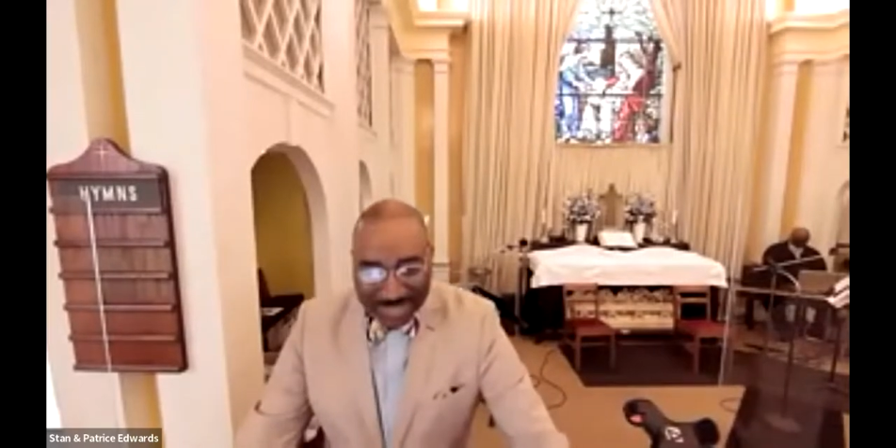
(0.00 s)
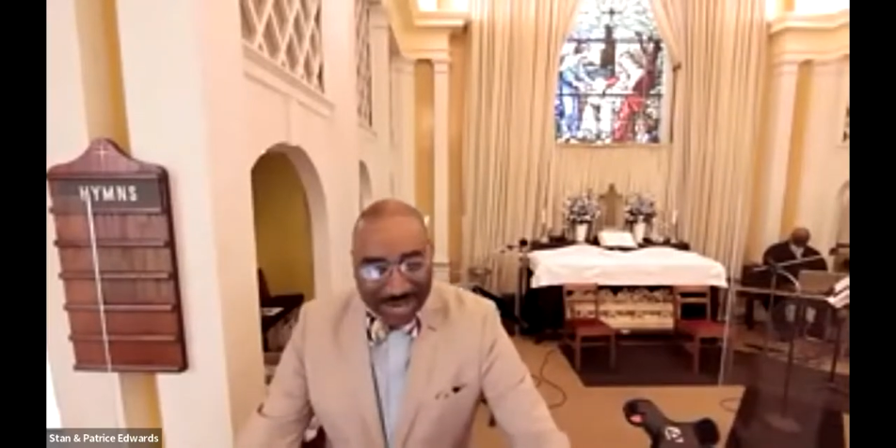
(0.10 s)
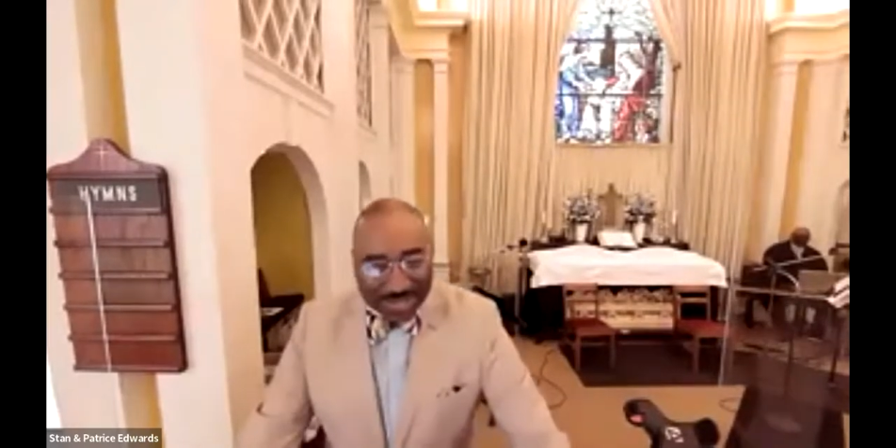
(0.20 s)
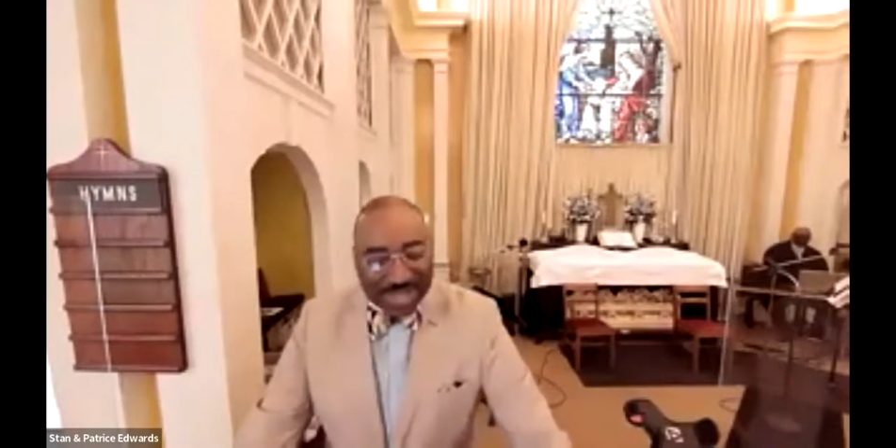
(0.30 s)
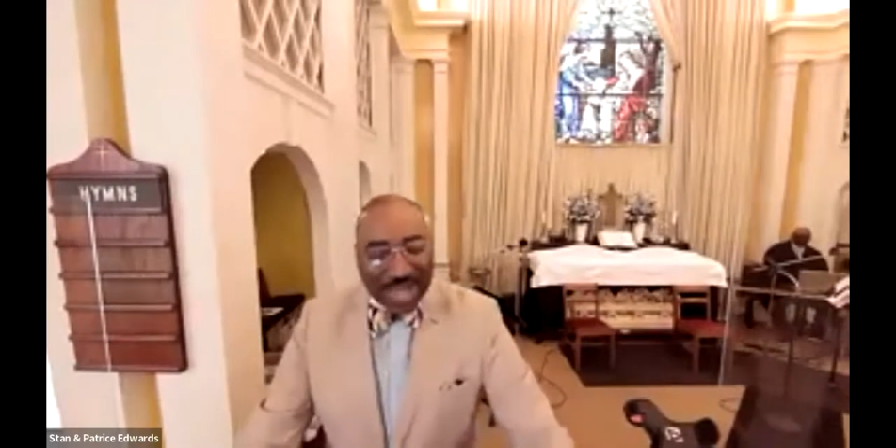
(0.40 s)

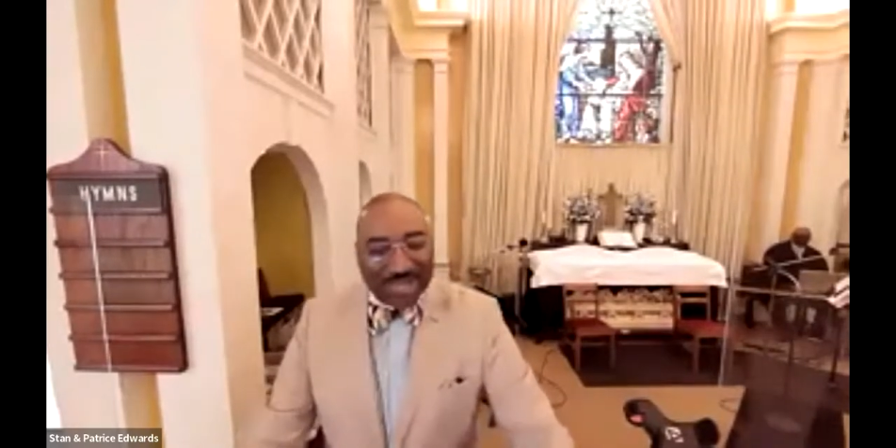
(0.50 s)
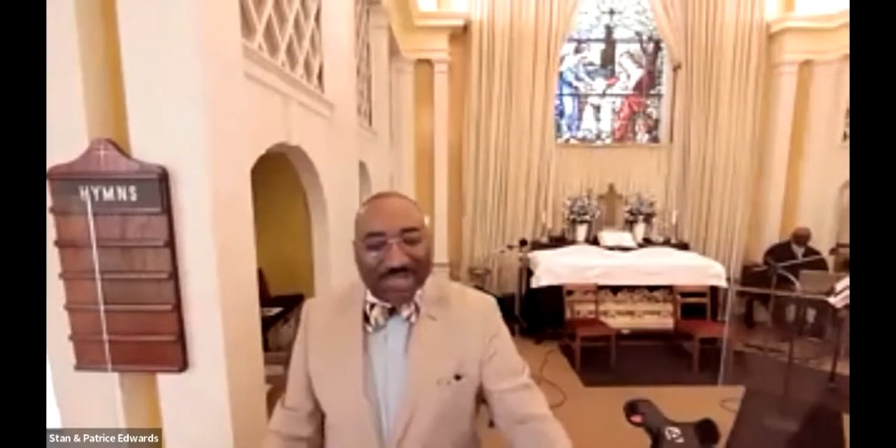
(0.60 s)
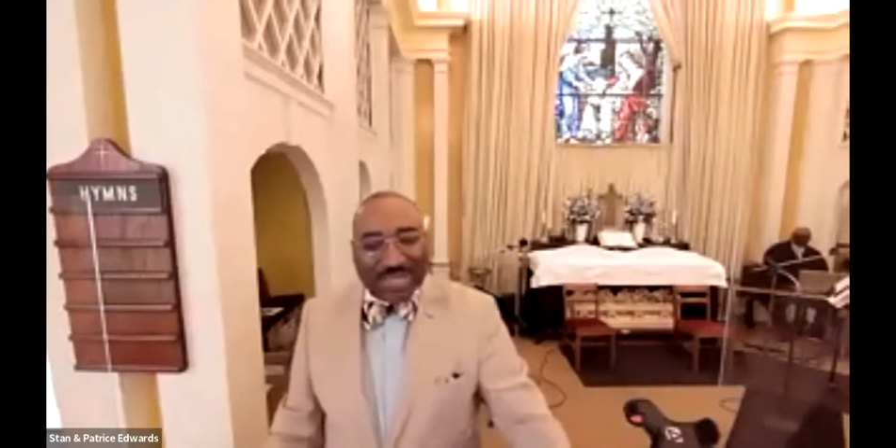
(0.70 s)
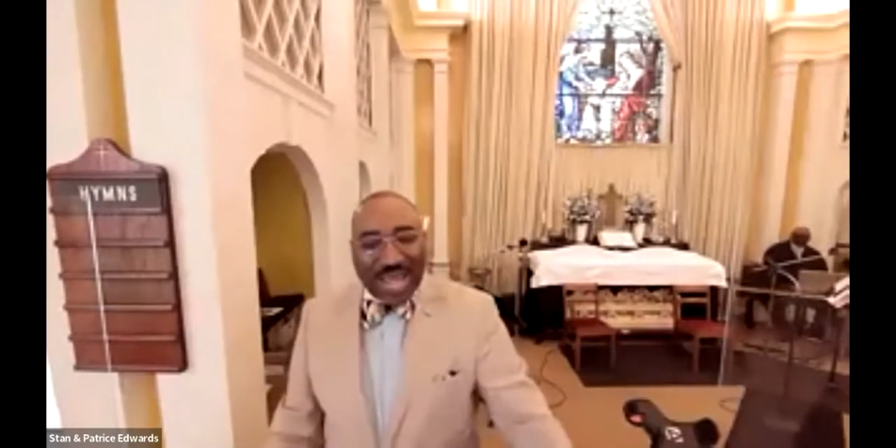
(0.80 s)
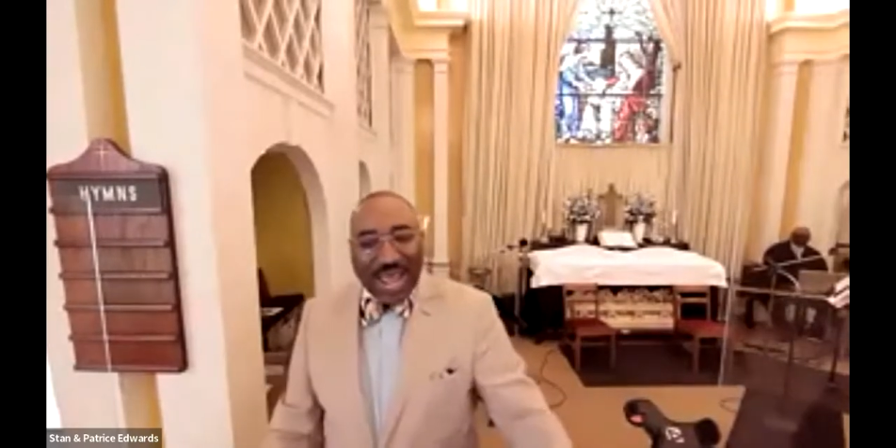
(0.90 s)
The
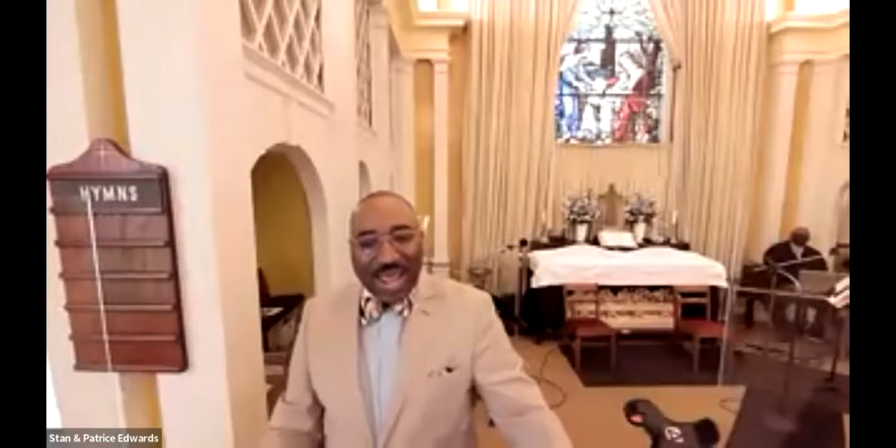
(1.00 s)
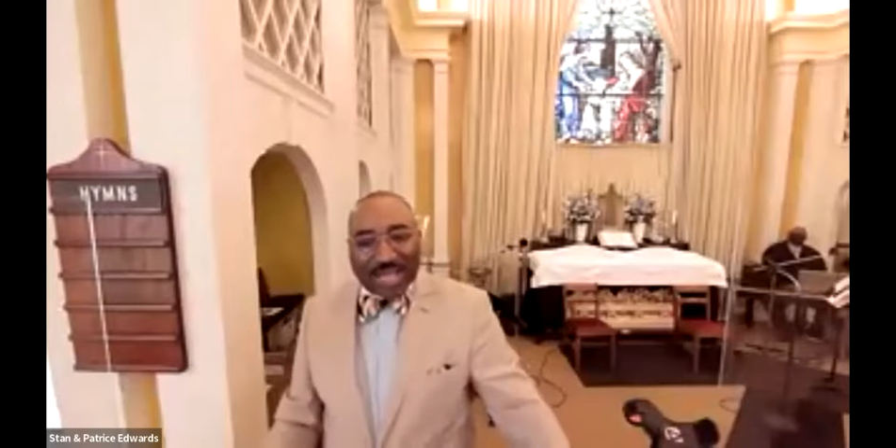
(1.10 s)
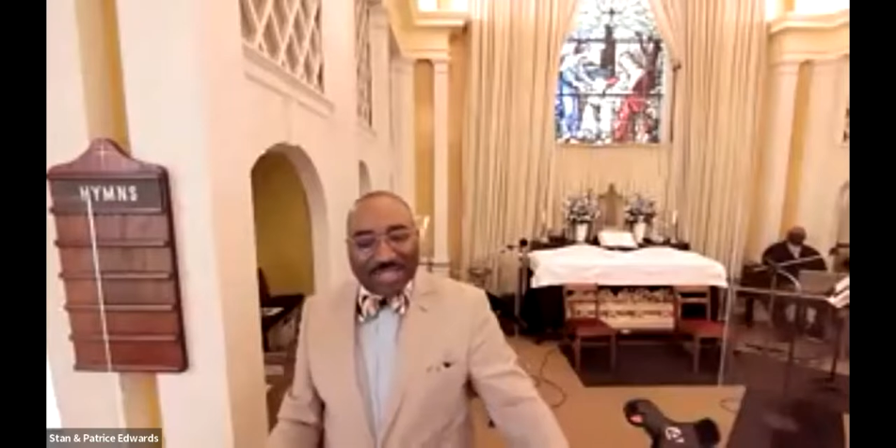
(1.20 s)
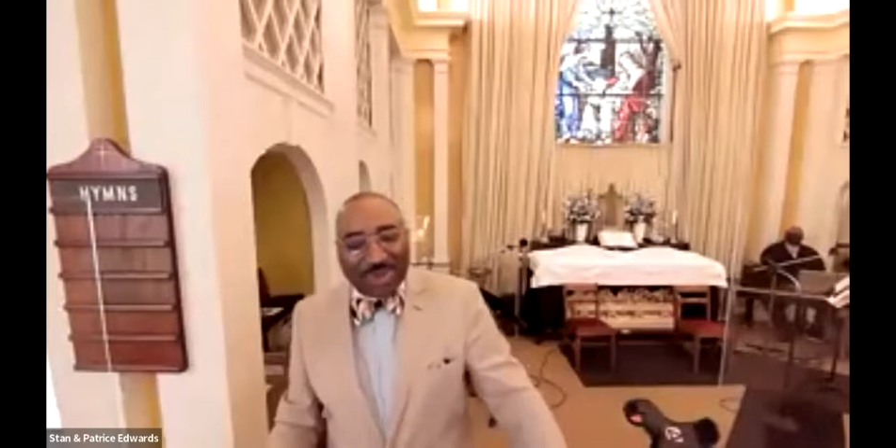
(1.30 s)
other day, I